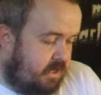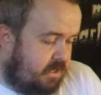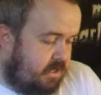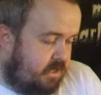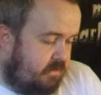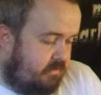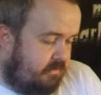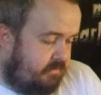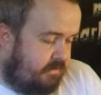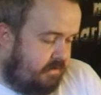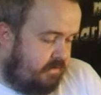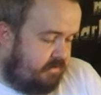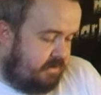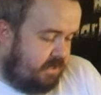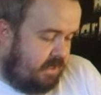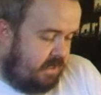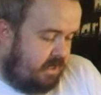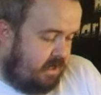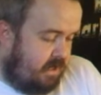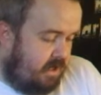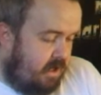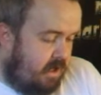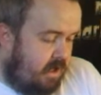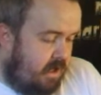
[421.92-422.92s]

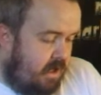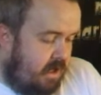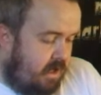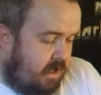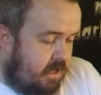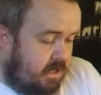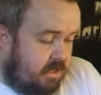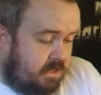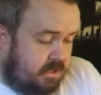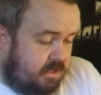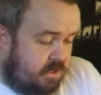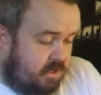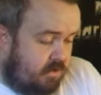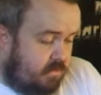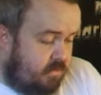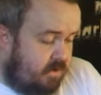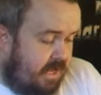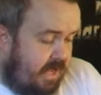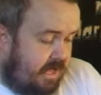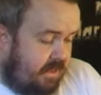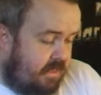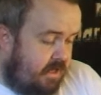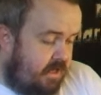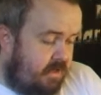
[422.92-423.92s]
1950, you can still
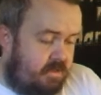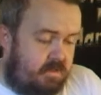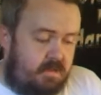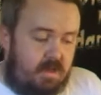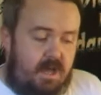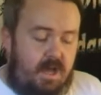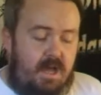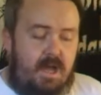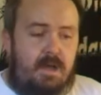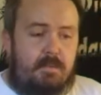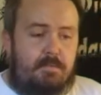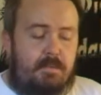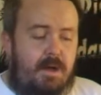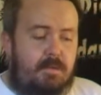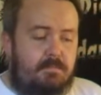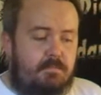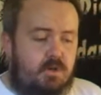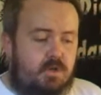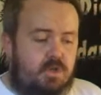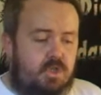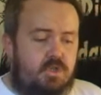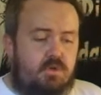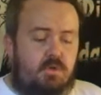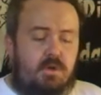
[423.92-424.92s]
get this. I'm
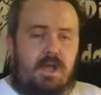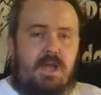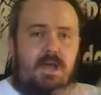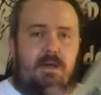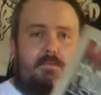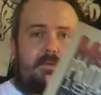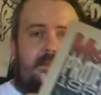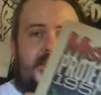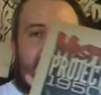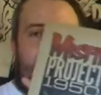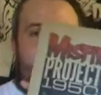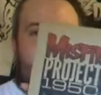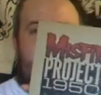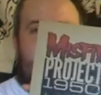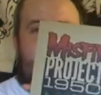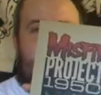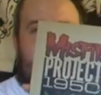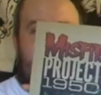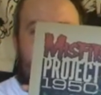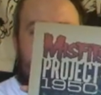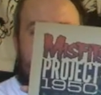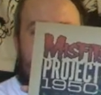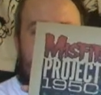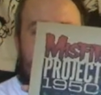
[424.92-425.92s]
not sure how many of these
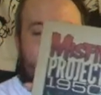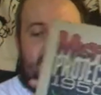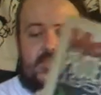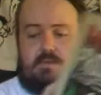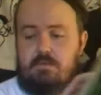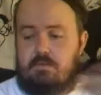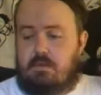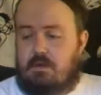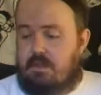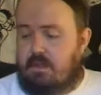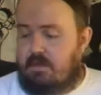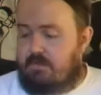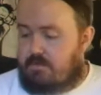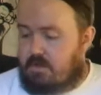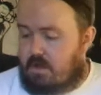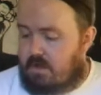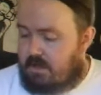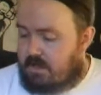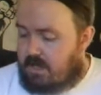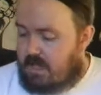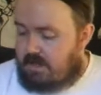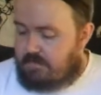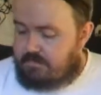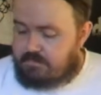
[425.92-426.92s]
vinyls they've
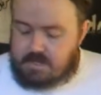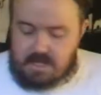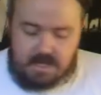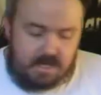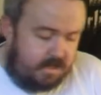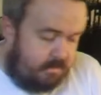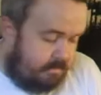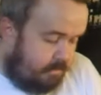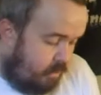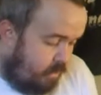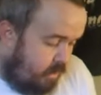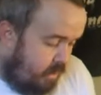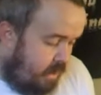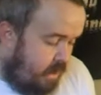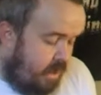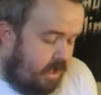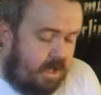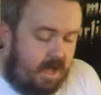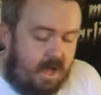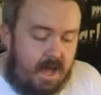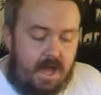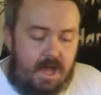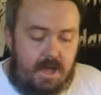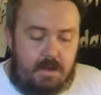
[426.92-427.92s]
got left anymore.
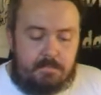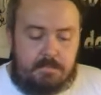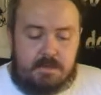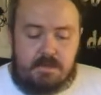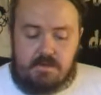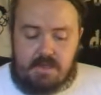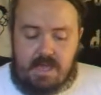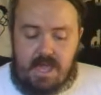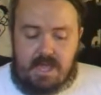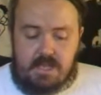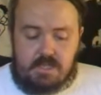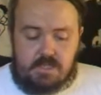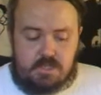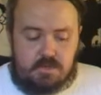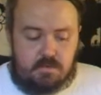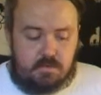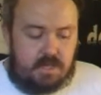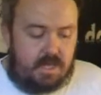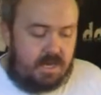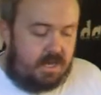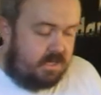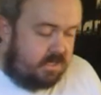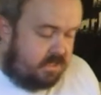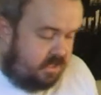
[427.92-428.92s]
But you can still
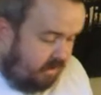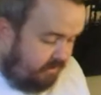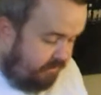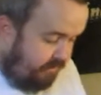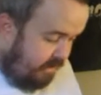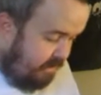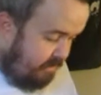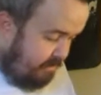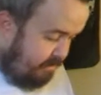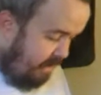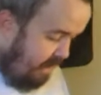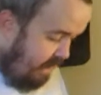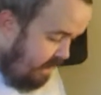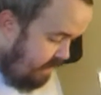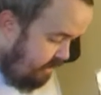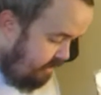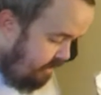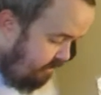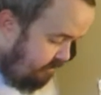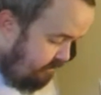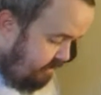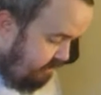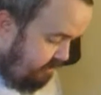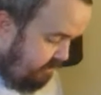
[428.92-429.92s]
get it. Definitely buy it.
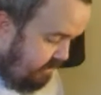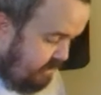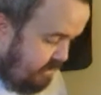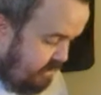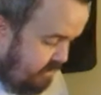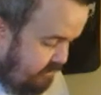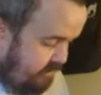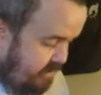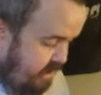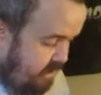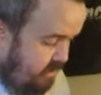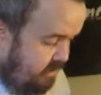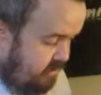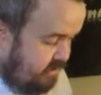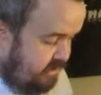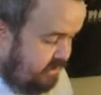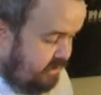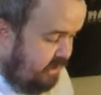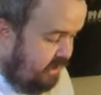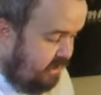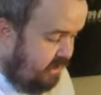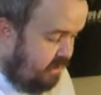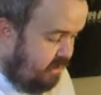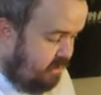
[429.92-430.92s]
They've done it on
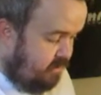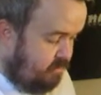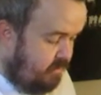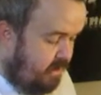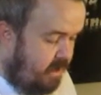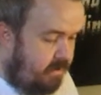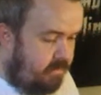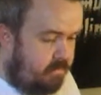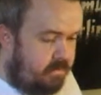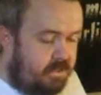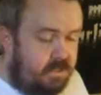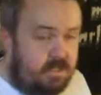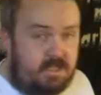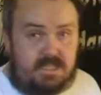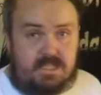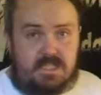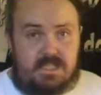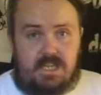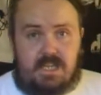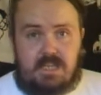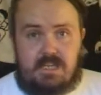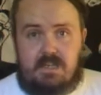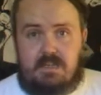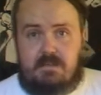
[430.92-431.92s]
CD as well with
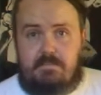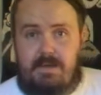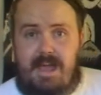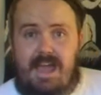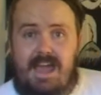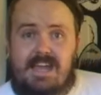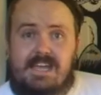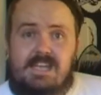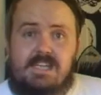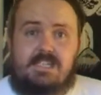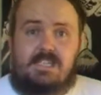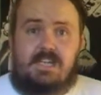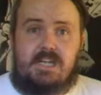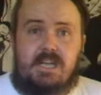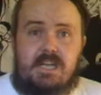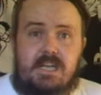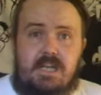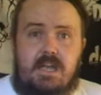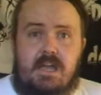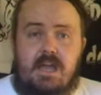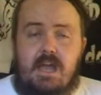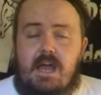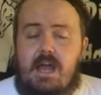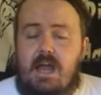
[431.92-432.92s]
extended
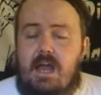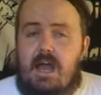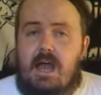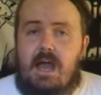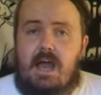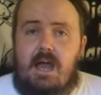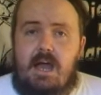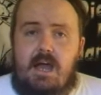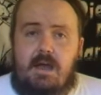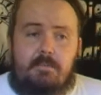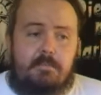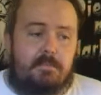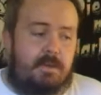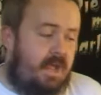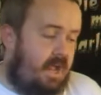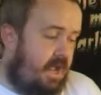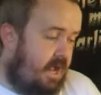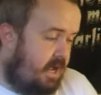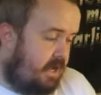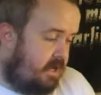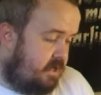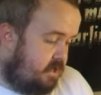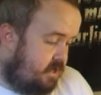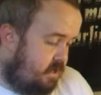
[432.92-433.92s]
packaging
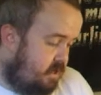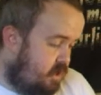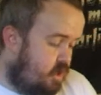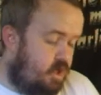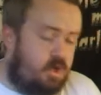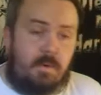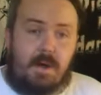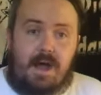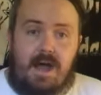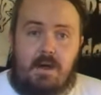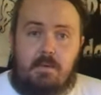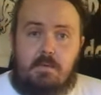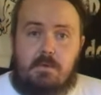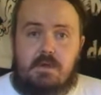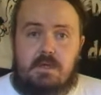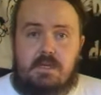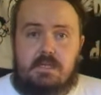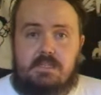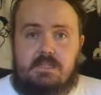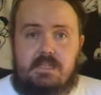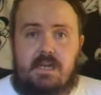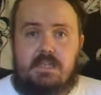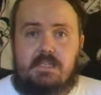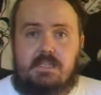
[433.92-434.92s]
and new artwork
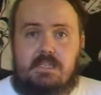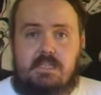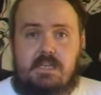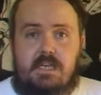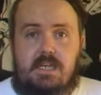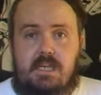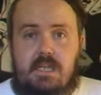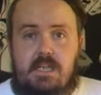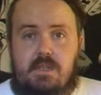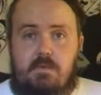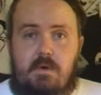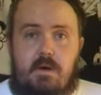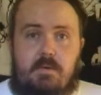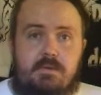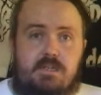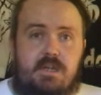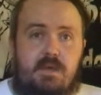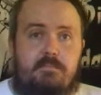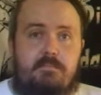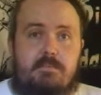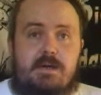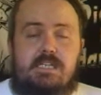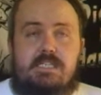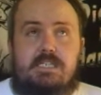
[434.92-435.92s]
inside the CD as well, which
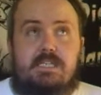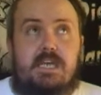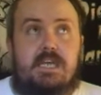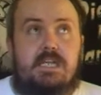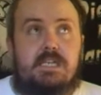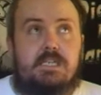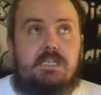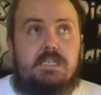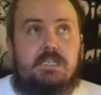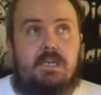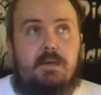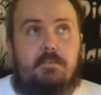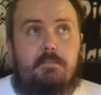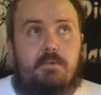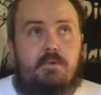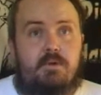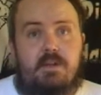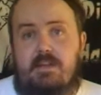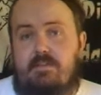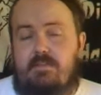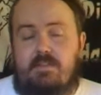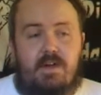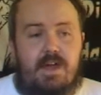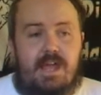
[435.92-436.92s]
I must get at some
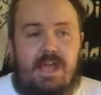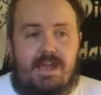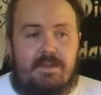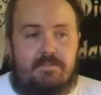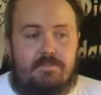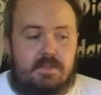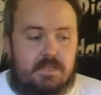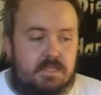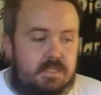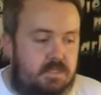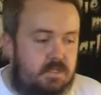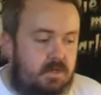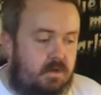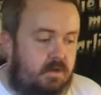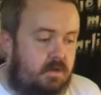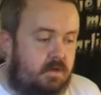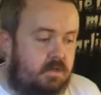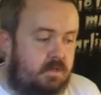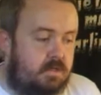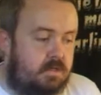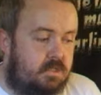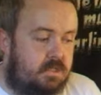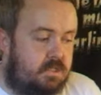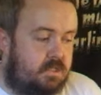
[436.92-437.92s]
point. Even though I have this
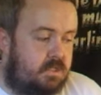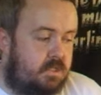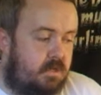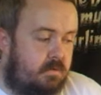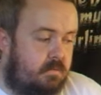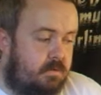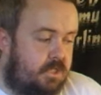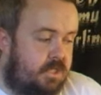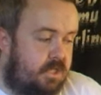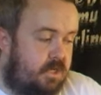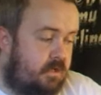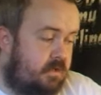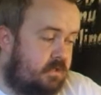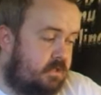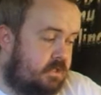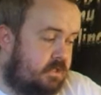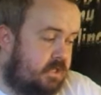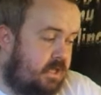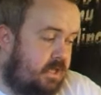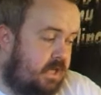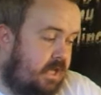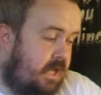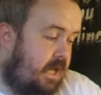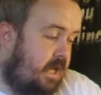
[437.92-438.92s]
on the original on
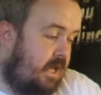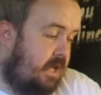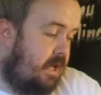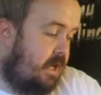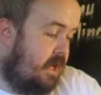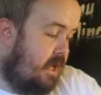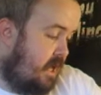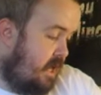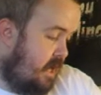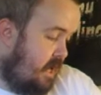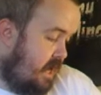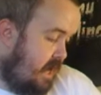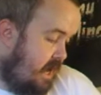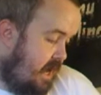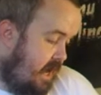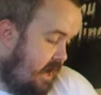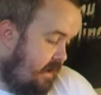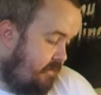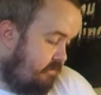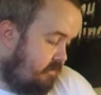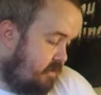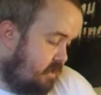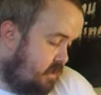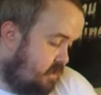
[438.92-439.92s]
CD, I
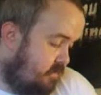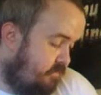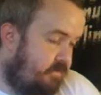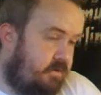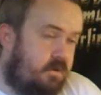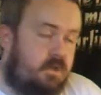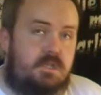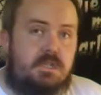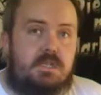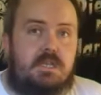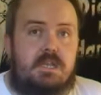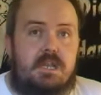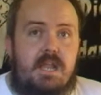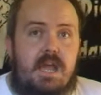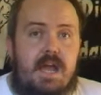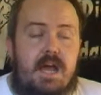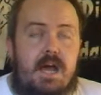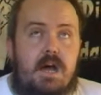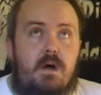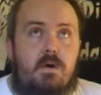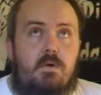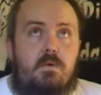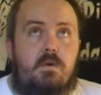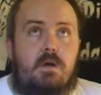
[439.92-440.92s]
have this version
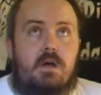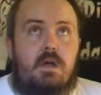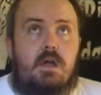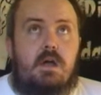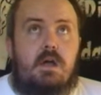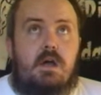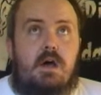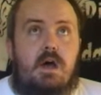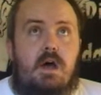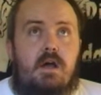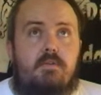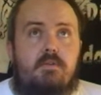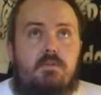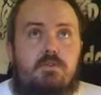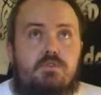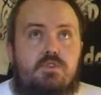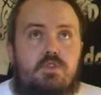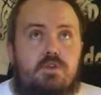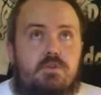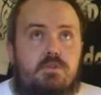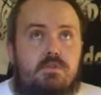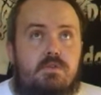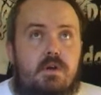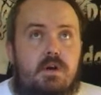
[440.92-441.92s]
now. I
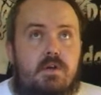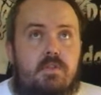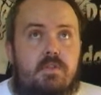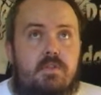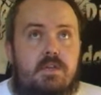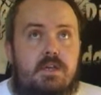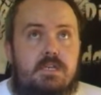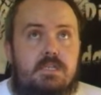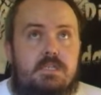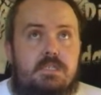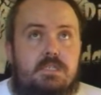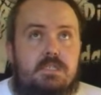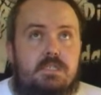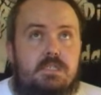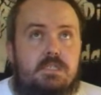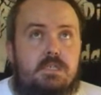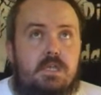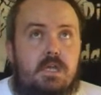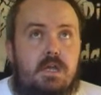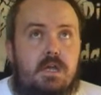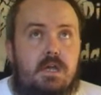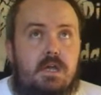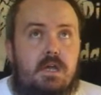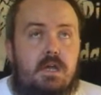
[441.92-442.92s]
also got
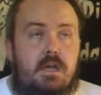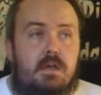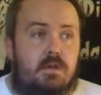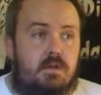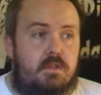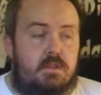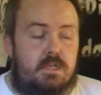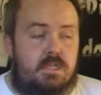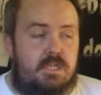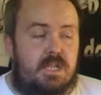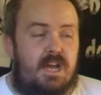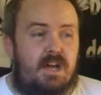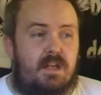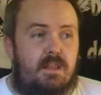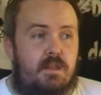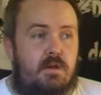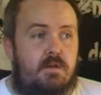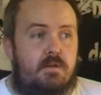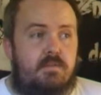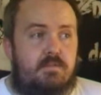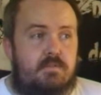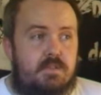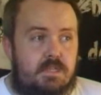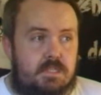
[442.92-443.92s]
this. I got the
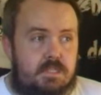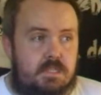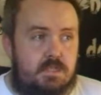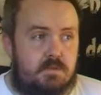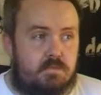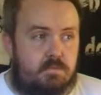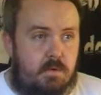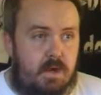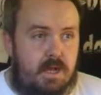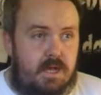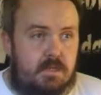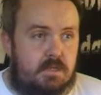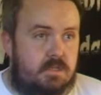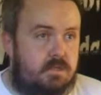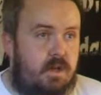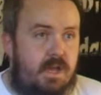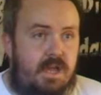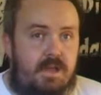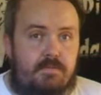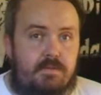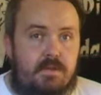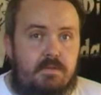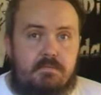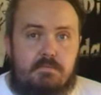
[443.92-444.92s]
download of this as well. So I
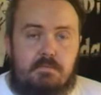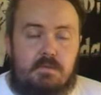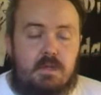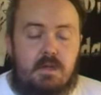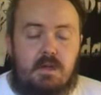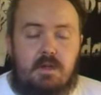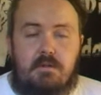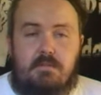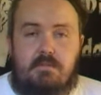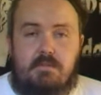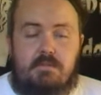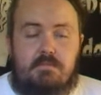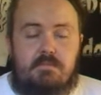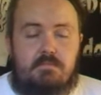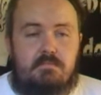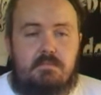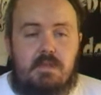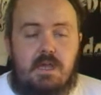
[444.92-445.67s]
have